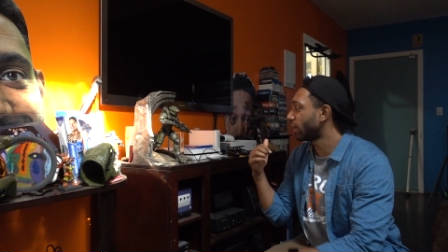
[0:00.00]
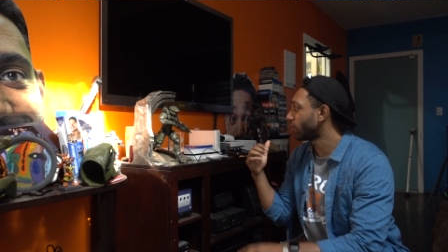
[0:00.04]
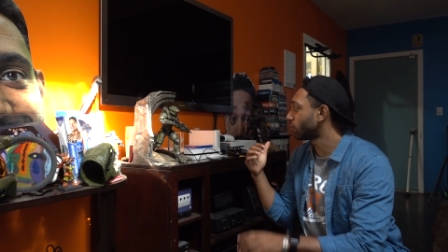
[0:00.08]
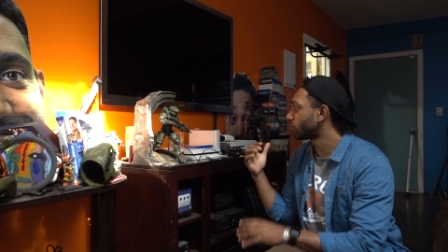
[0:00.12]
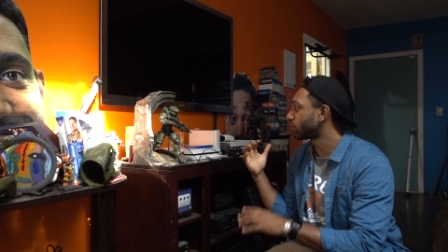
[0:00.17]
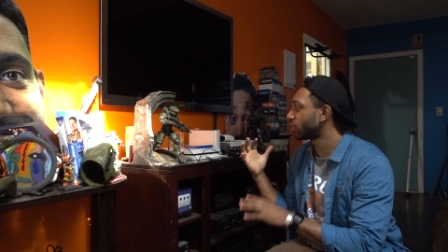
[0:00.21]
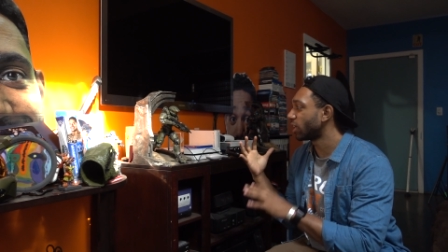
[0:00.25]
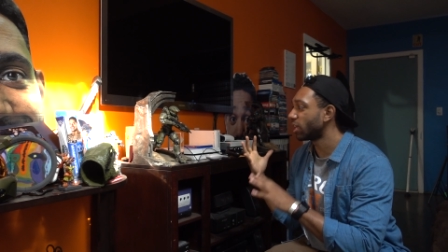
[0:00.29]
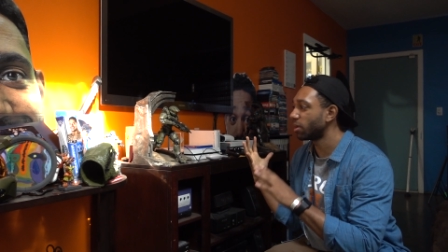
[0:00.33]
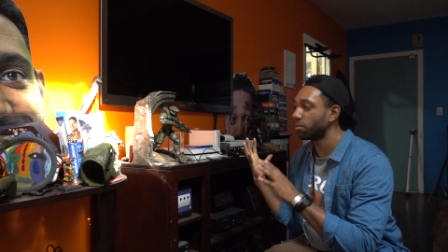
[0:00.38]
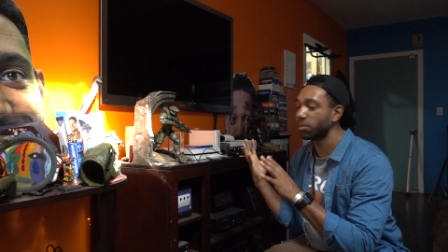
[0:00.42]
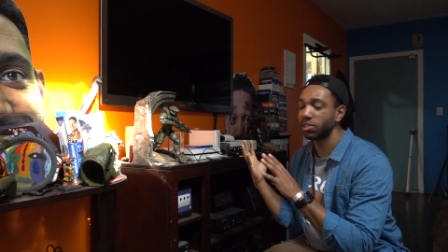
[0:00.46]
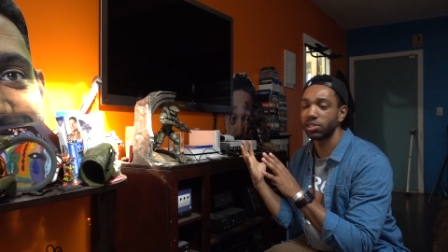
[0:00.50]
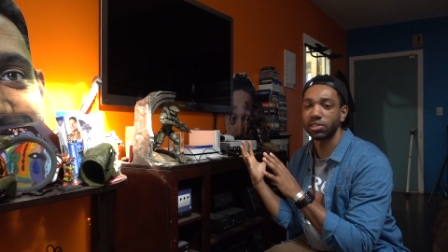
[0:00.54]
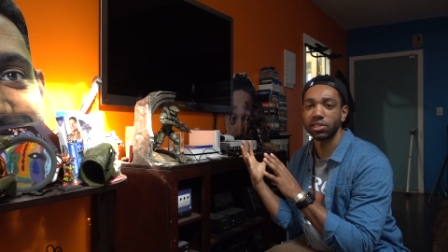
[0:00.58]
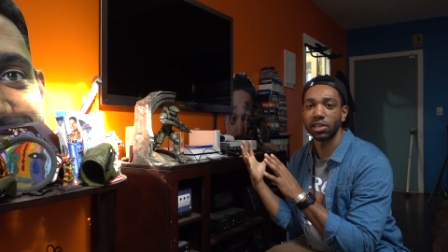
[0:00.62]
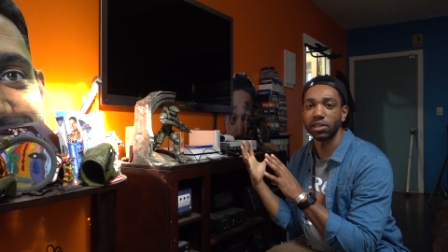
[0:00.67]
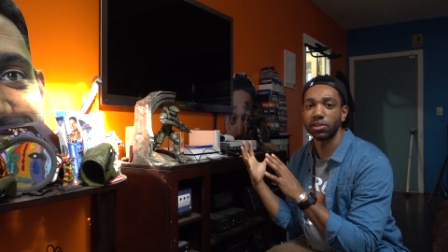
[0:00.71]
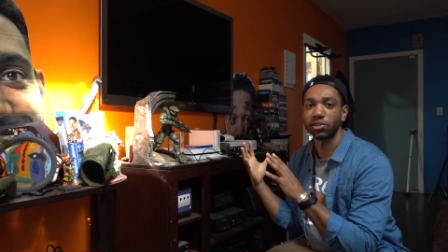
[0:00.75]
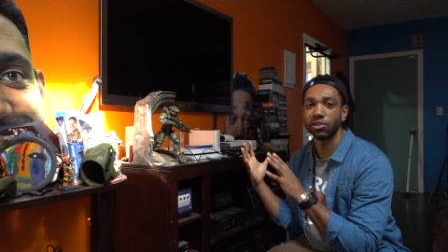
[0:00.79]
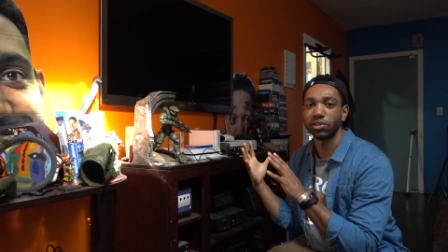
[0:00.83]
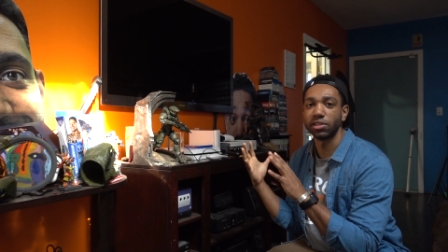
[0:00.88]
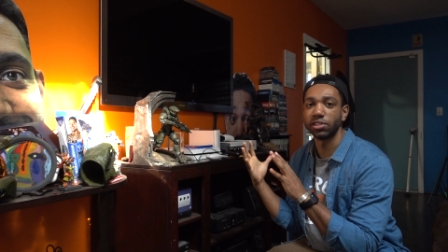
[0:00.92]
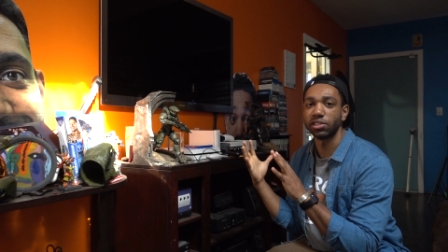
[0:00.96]
entertainment
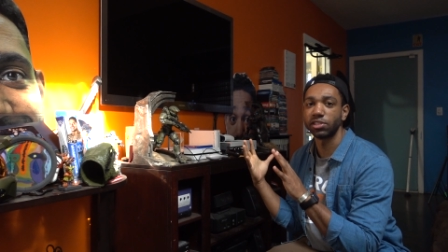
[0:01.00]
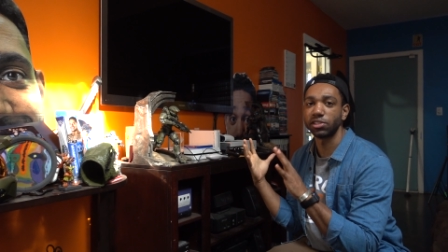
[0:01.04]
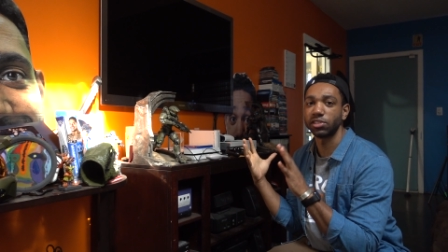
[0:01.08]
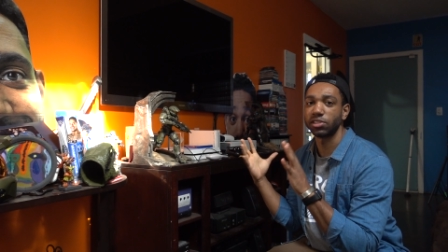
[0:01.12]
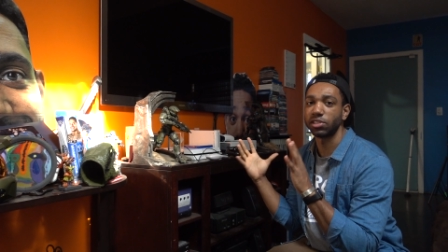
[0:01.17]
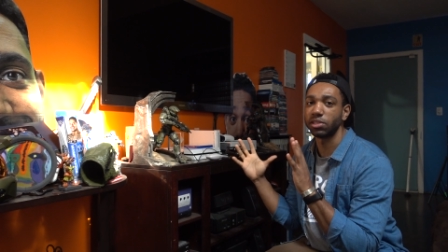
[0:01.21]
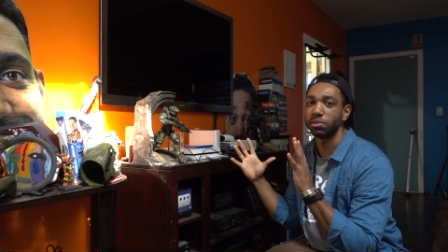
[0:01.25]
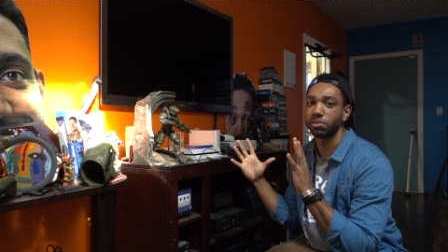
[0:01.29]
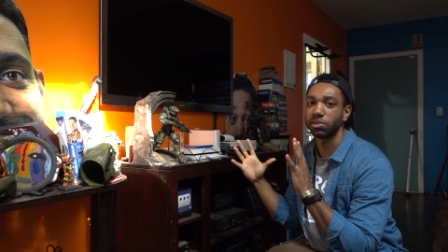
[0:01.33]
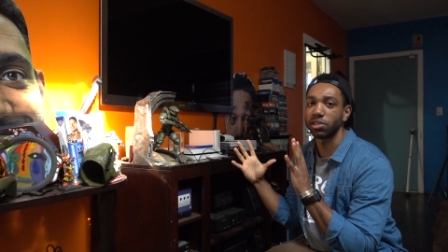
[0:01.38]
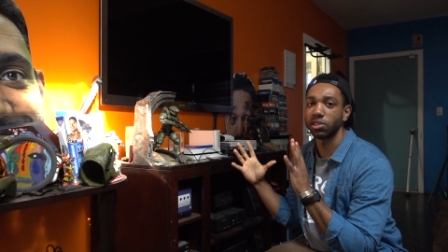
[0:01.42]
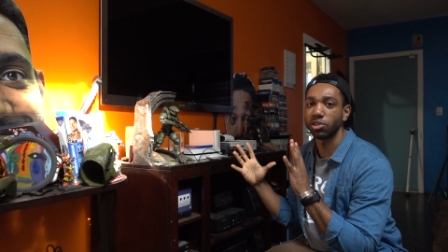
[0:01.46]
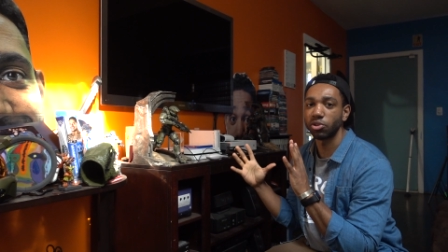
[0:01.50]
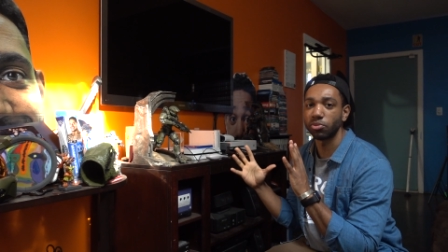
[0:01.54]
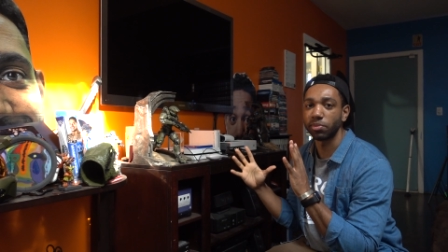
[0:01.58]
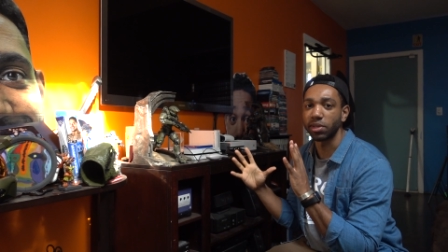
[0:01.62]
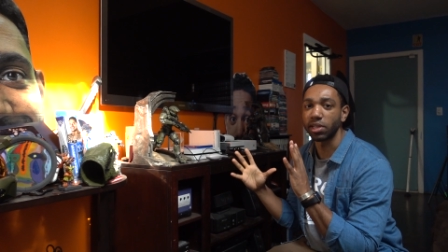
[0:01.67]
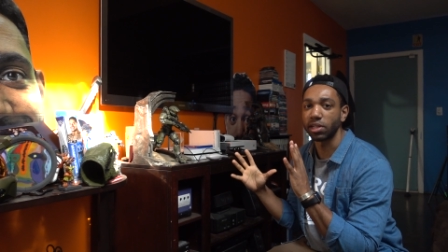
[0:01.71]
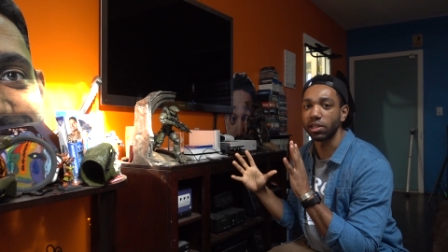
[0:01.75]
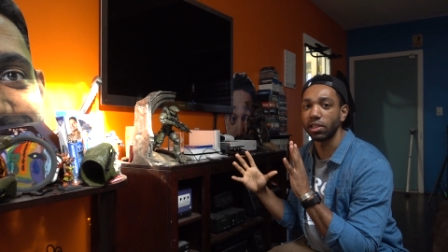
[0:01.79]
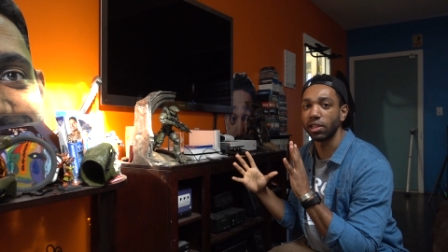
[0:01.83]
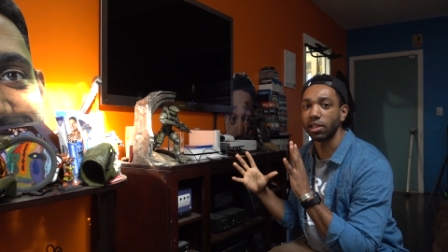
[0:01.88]
center. It just seems a little bit